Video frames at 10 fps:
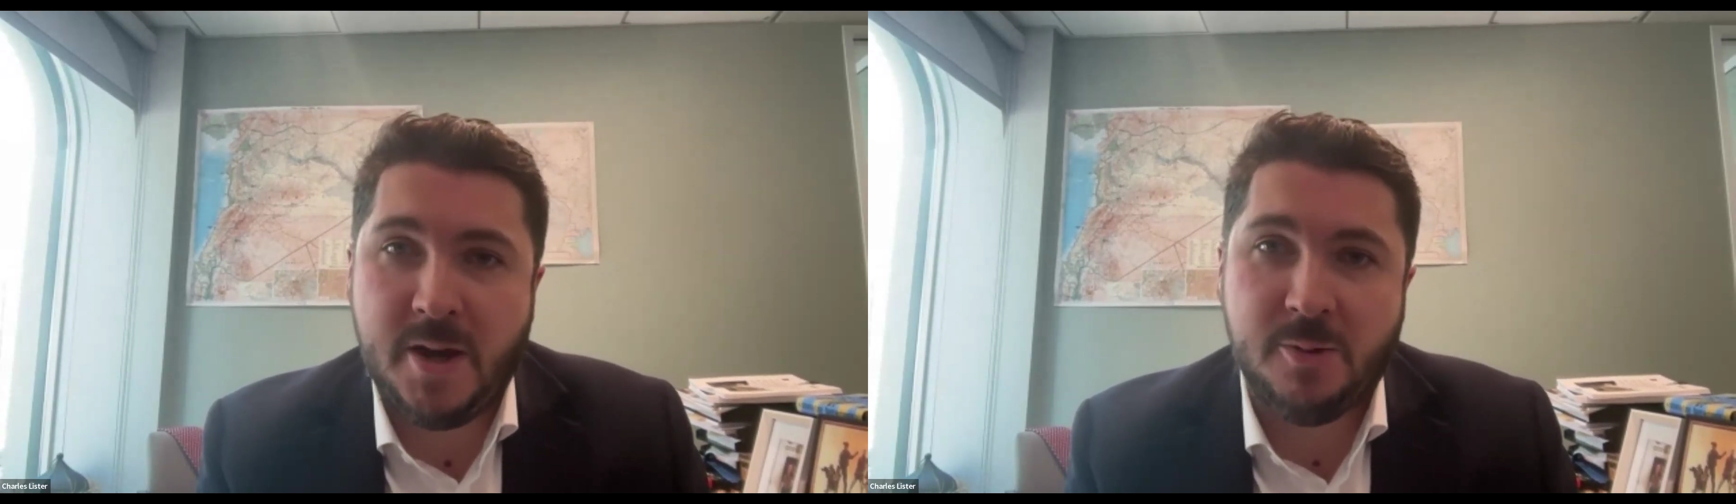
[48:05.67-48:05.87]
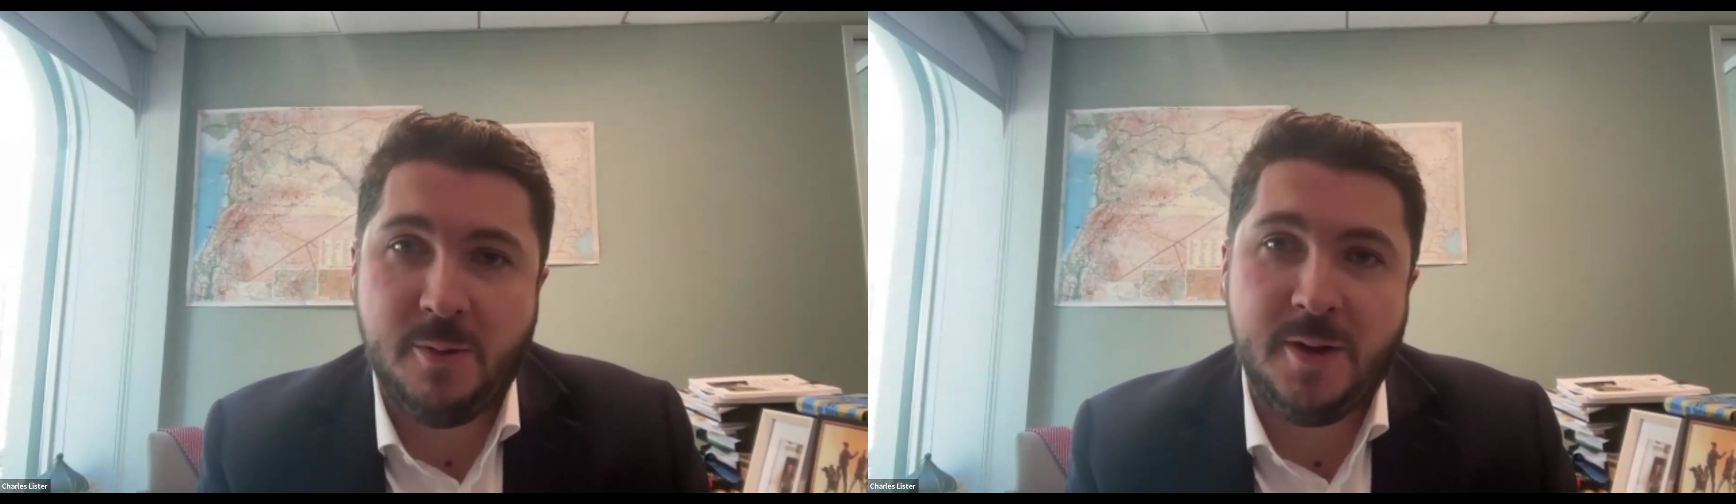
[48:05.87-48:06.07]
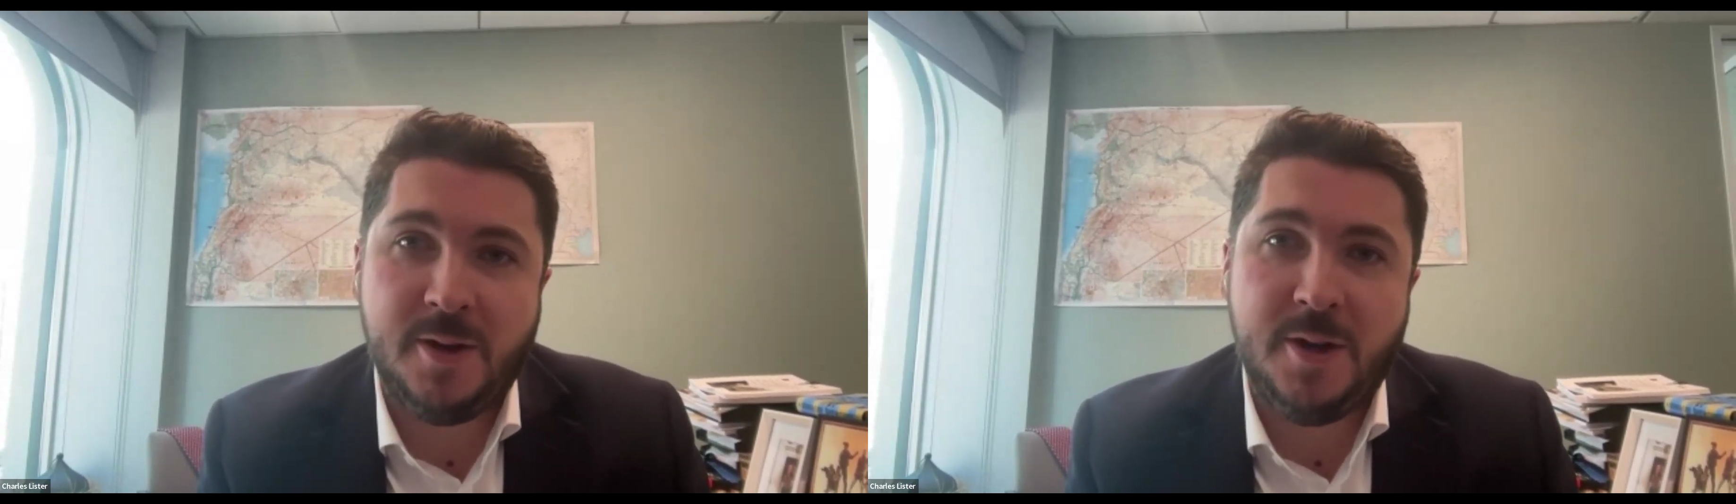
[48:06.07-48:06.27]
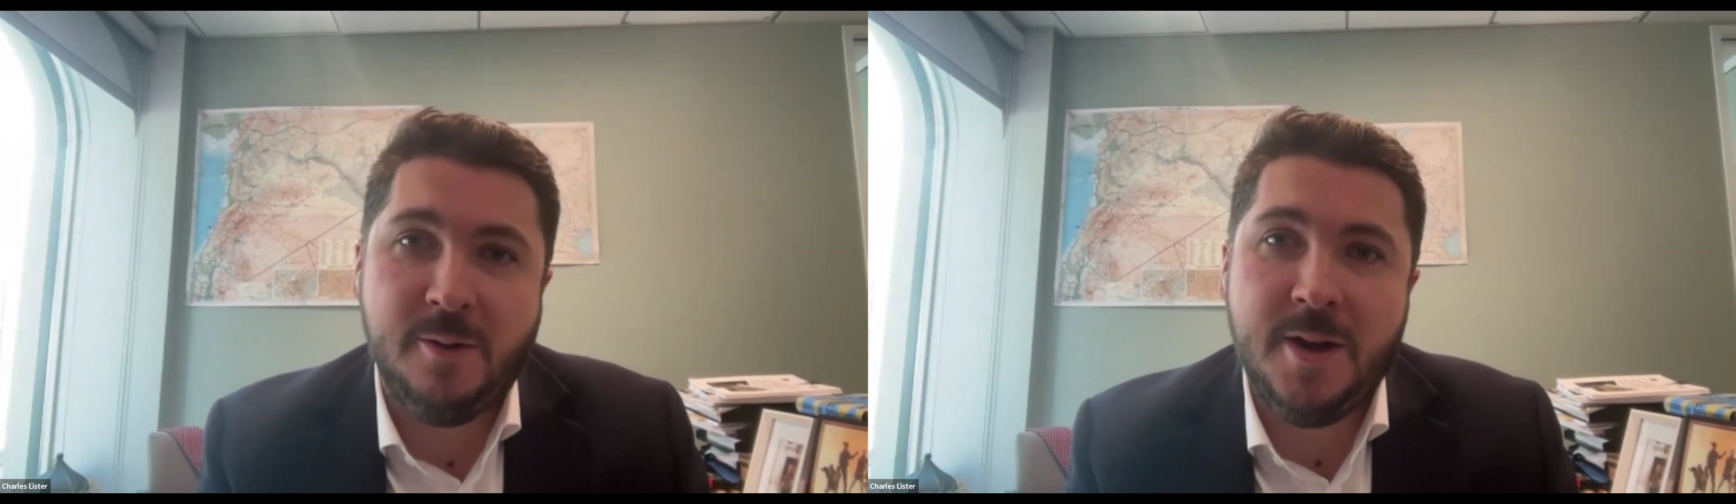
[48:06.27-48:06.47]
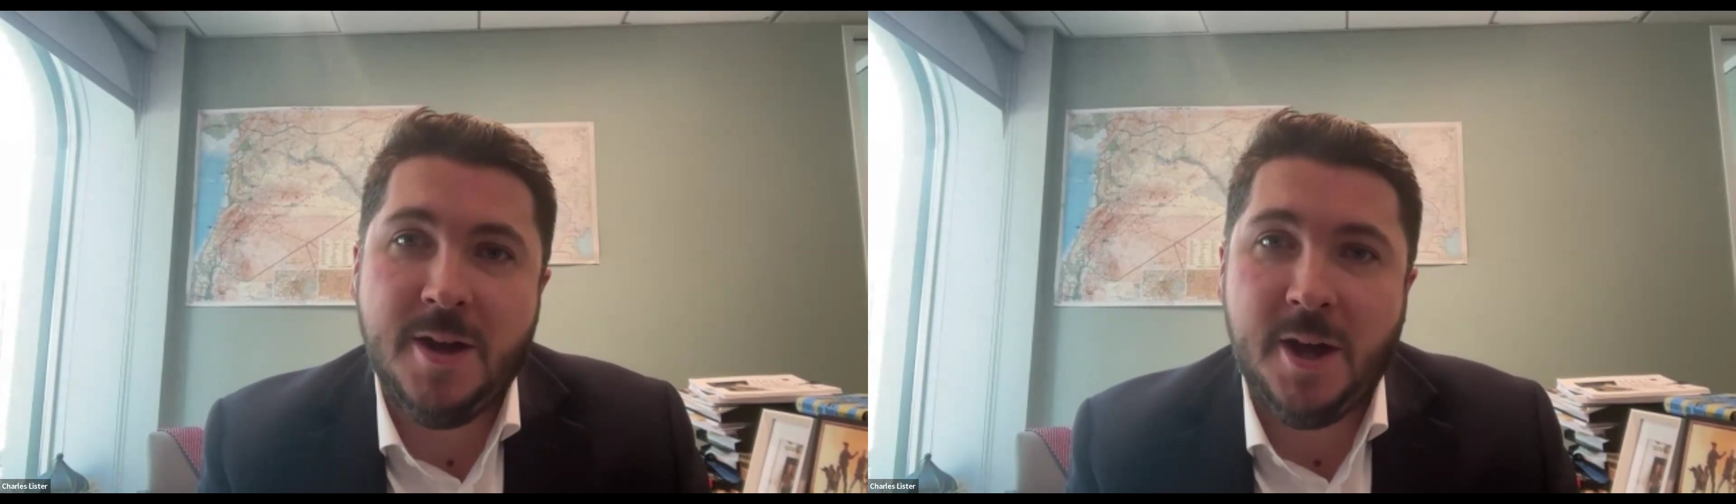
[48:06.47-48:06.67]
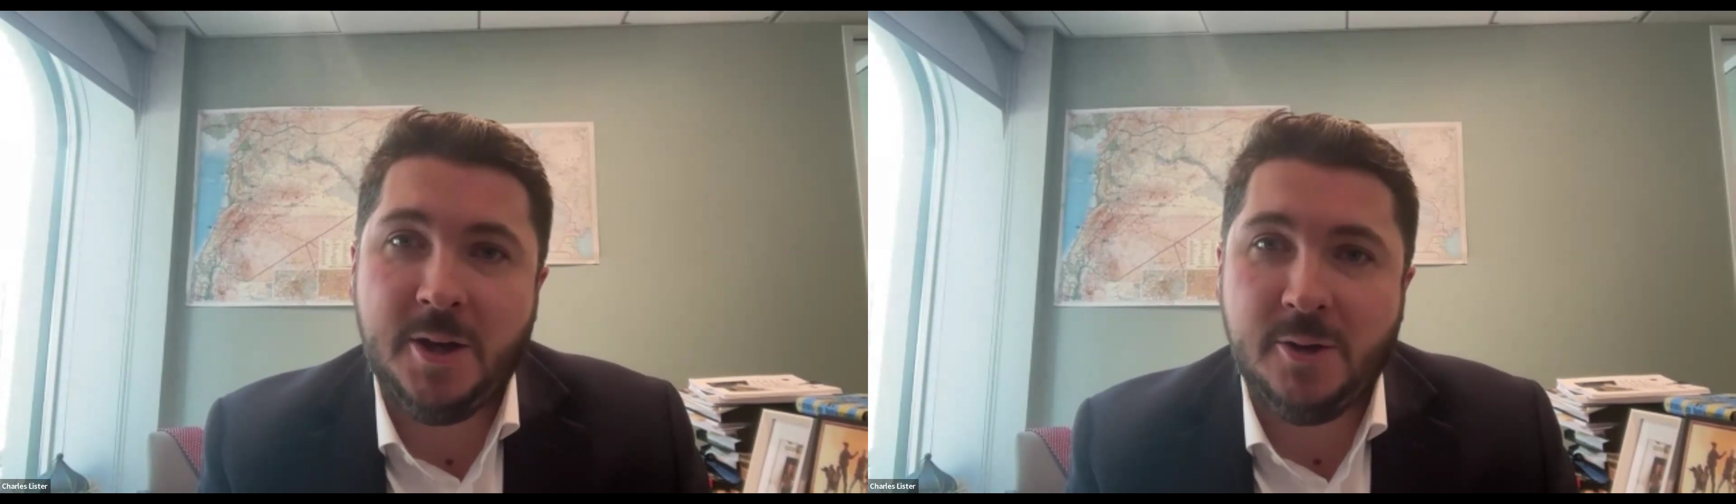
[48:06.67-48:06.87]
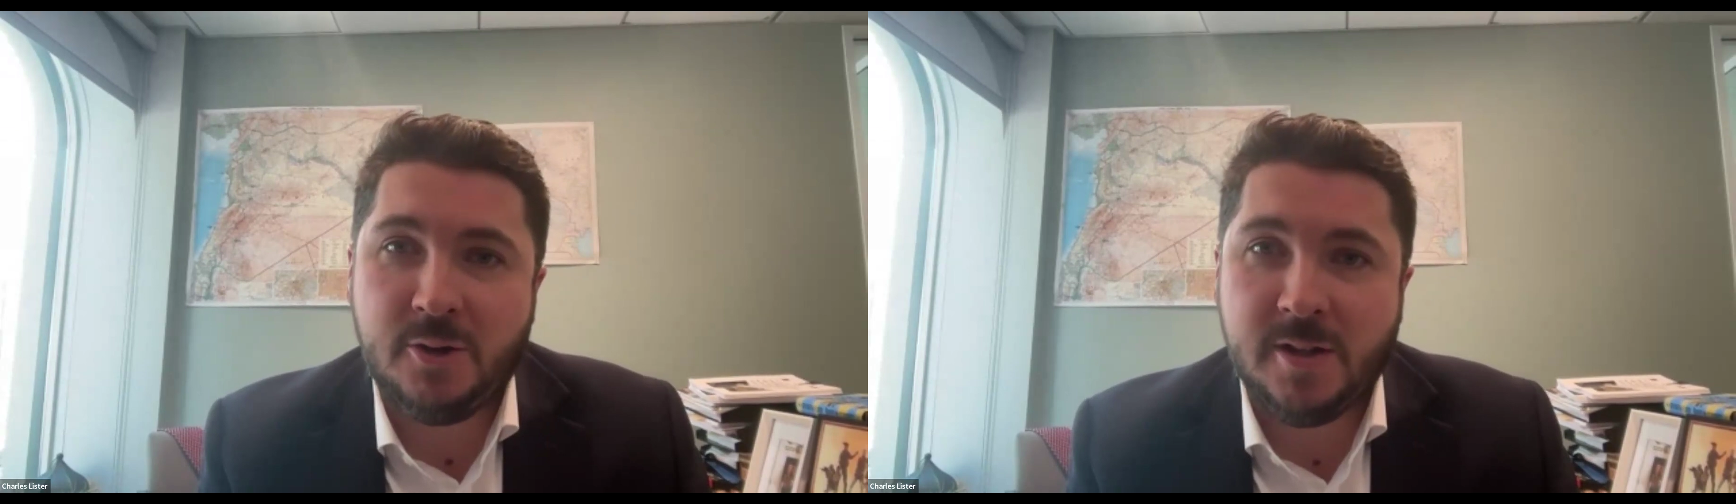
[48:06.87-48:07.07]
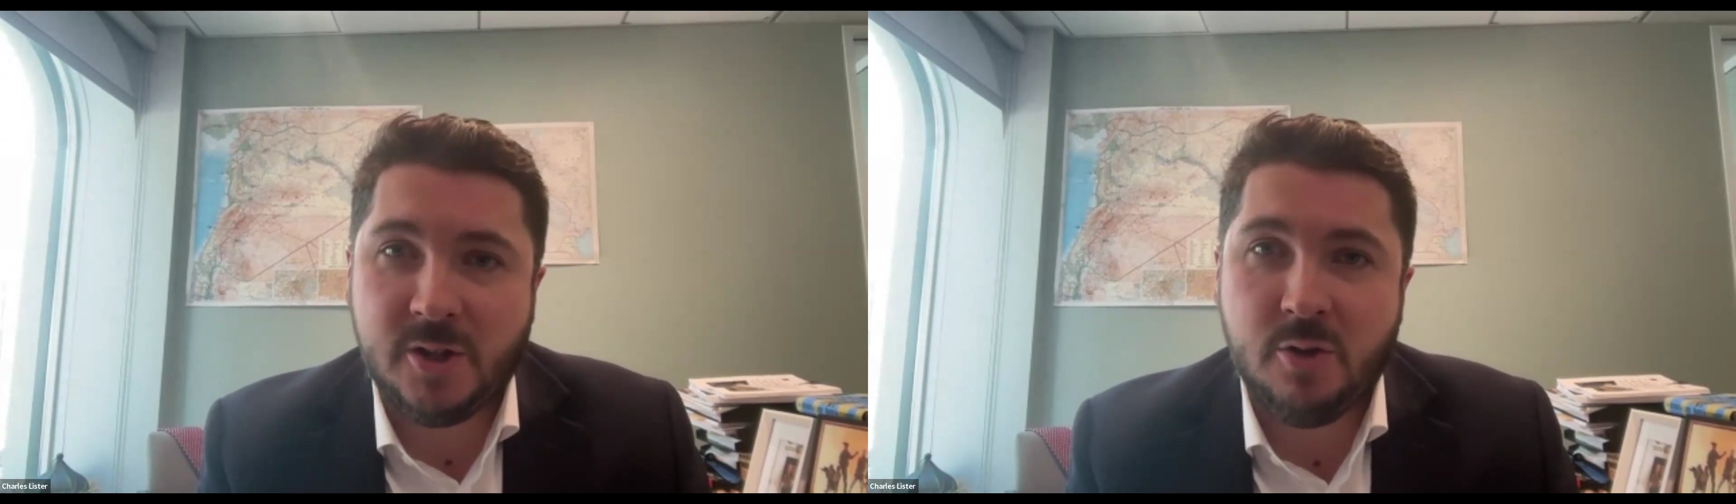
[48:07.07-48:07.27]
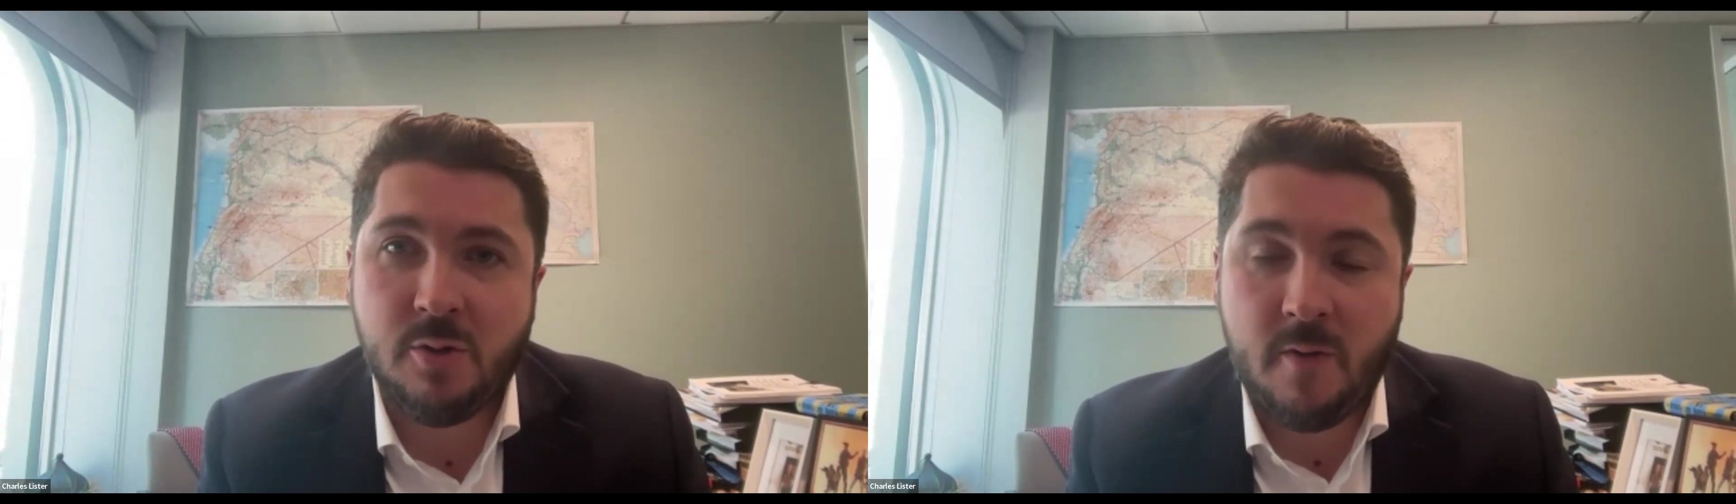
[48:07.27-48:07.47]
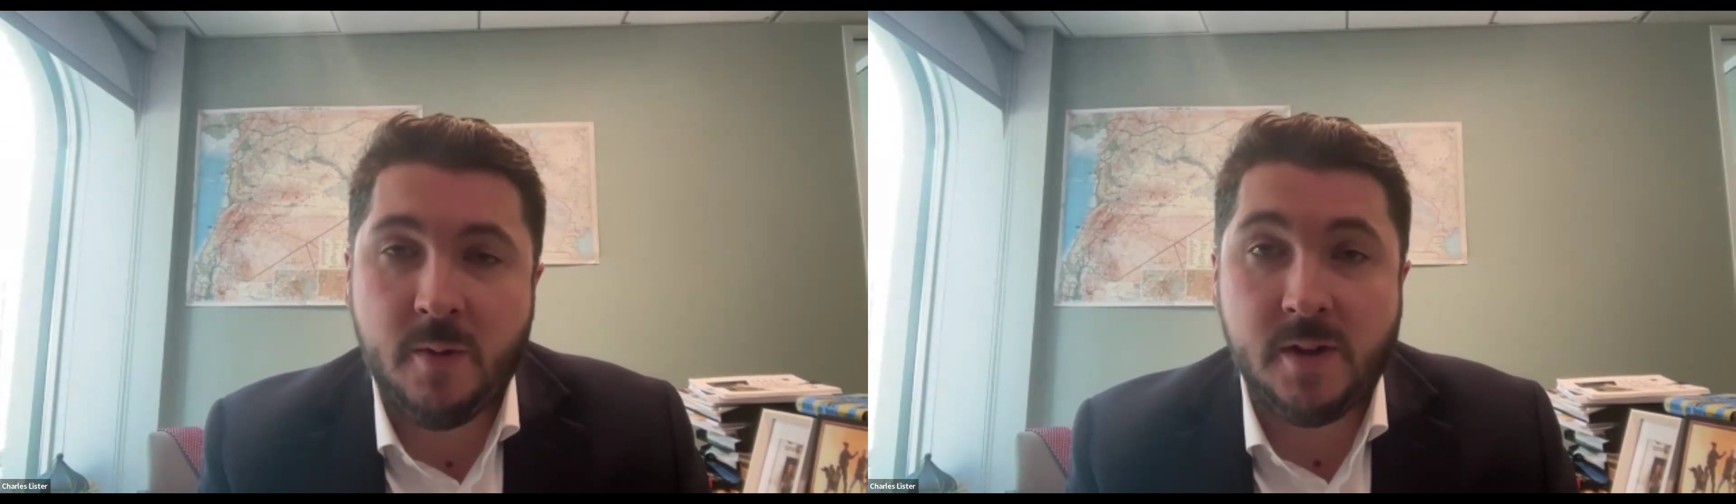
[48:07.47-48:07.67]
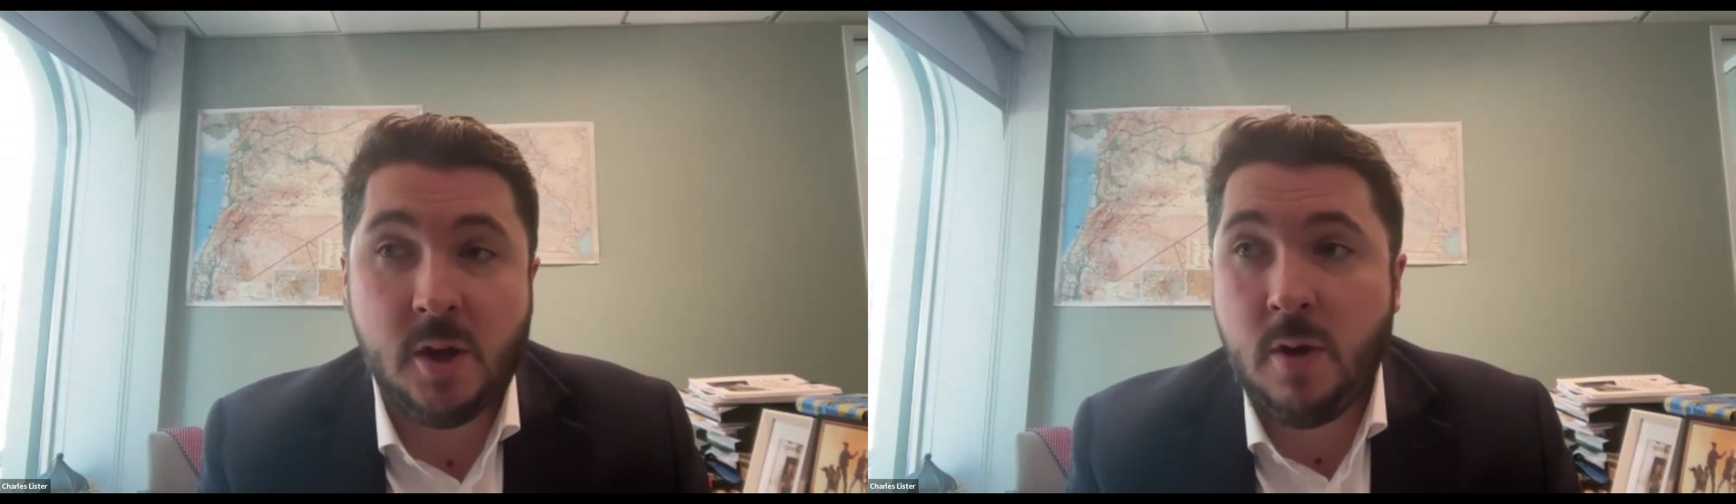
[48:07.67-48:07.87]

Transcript: measure with a new transitional government.